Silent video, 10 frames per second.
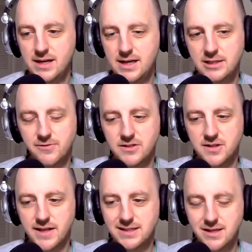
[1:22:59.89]
As far as
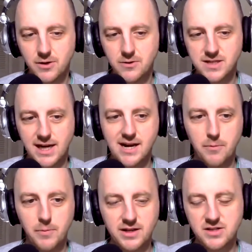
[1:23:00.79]
all that stuff goes, like, I
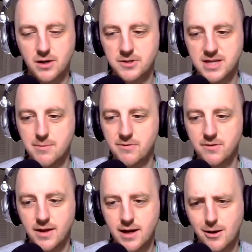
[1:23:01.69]
never play a Star Wars game and
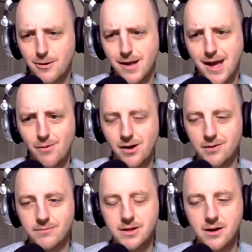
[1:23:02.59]
feel like, oh yeah,
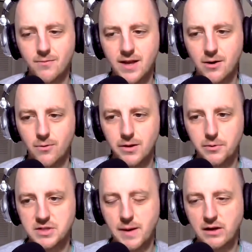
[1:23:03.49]
well, they don't really
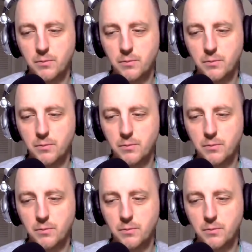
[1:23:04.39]
respect the